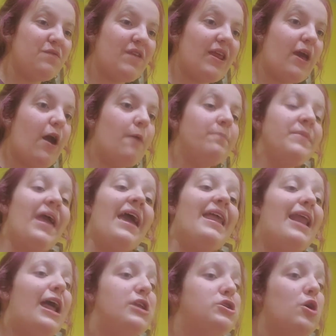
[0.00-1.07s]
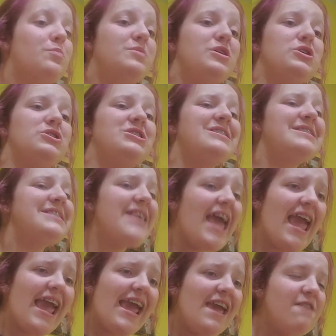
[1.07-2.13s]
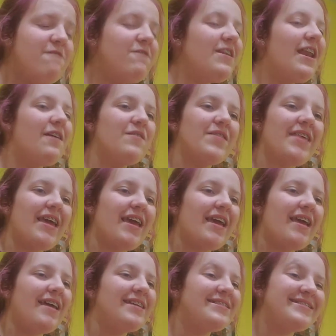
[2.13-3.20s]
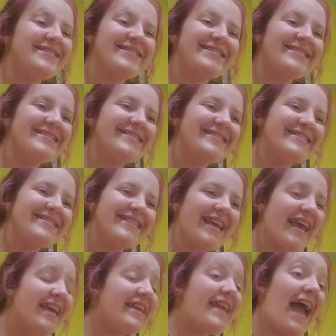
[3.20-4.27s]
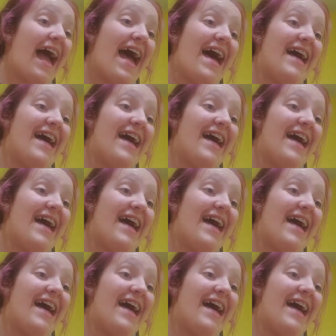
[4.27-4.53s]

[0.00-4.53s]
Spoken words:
different than texting. So yeah, just try that out.